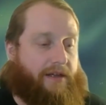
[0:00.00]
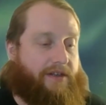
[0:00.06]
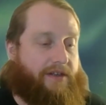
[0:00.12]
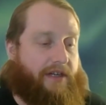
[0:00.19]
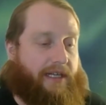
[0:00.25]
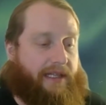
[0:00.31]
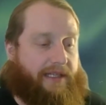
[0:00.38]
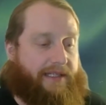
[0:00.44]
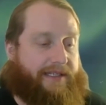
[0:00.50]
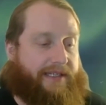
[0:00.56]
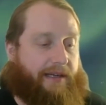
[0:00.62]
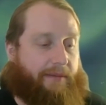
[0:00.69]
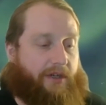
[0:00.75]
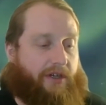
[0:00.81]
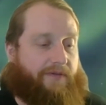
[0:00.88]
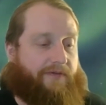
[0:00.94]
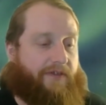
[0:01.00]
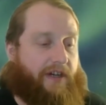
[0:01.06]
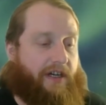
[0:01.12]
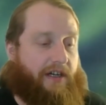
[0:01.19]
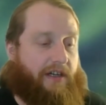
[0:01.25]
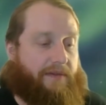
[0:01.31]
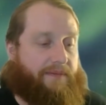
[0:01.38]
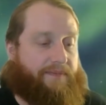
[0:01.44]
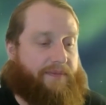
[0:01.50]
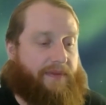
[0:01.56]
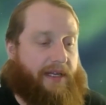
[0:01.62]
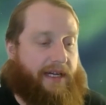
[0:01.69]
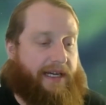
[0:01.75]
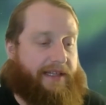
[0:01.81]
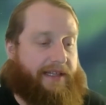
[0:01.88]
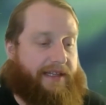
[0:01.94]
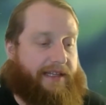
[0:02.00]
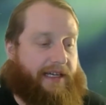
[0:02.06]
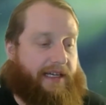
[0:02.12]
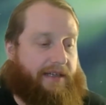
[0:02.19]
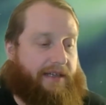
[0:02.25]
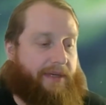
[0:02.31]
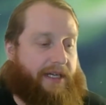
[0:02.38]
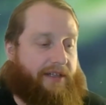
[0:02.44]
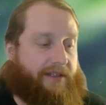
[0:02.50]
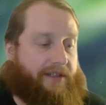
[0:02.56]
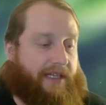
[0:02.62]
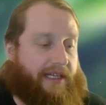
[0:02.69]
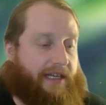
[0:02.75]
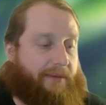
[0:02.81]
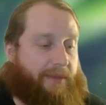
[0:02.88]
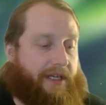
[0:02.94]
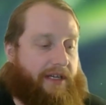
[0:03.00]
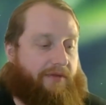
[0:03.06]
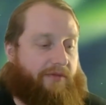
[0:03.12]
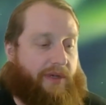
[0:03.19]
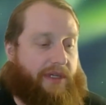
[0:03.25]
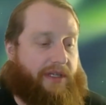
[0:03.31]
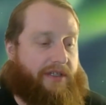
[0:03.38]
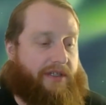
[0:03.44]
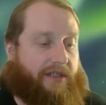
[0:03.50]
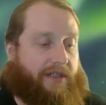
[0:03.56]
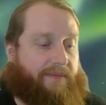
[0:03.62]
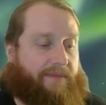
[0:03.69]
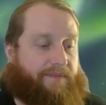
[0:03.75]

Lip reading: During the summer and fall, I had thought about the coming of winter.